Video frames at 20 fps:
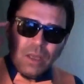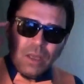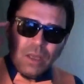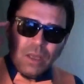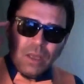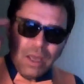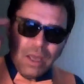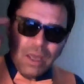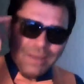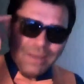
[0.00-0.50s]

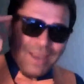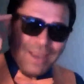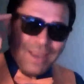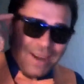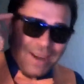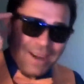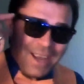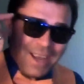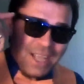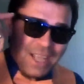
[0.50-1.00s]
in
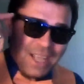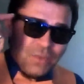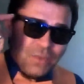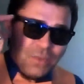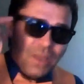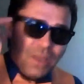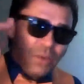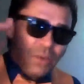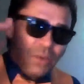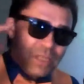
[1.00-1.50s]
their heads
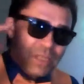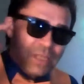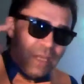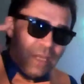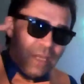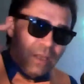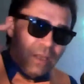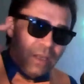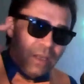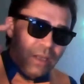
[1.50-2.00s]
when they were
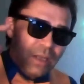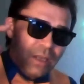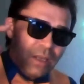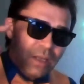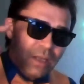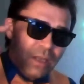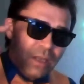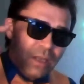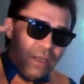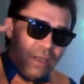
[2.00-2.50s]
singing these
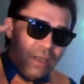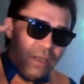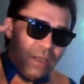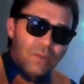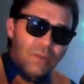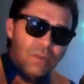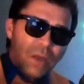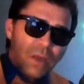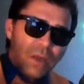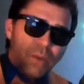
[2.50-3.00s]

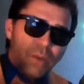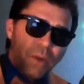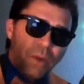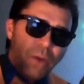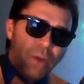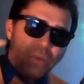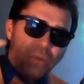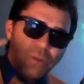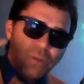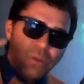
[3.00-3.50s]
songs and
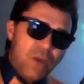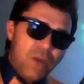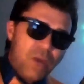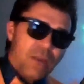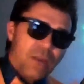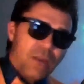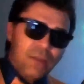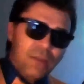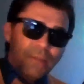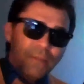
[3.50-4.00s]
what was
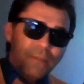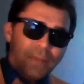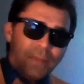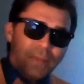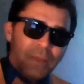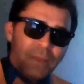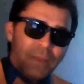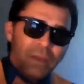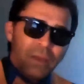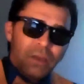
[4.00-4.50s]
around them.
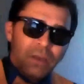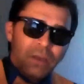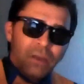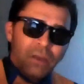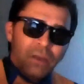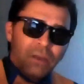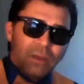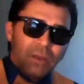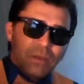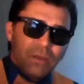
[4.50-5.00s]

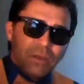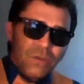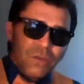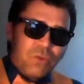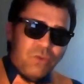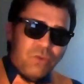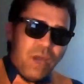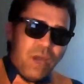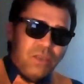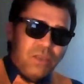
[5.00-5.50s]
So
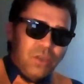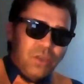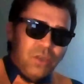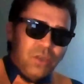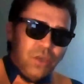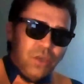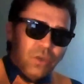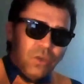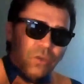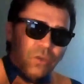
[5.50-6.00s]
try
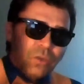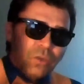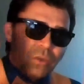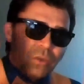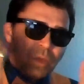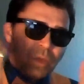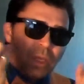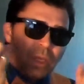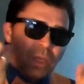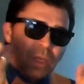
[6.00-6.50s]
to,
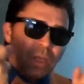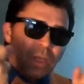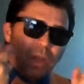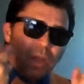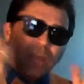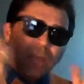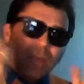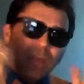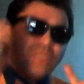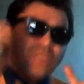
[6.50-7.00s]

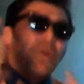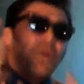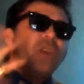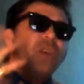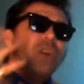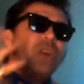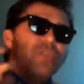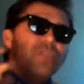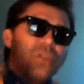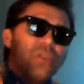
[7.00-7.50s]
like a
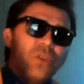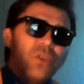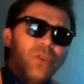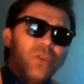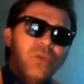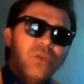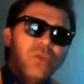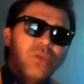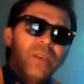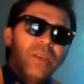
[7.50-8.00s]
sponge,
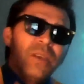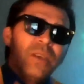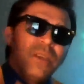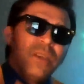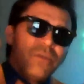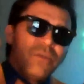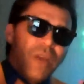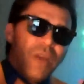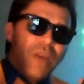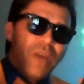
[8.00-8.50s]

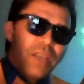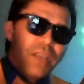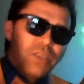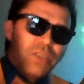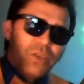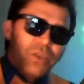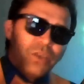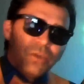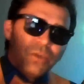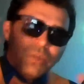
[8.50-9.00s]
try to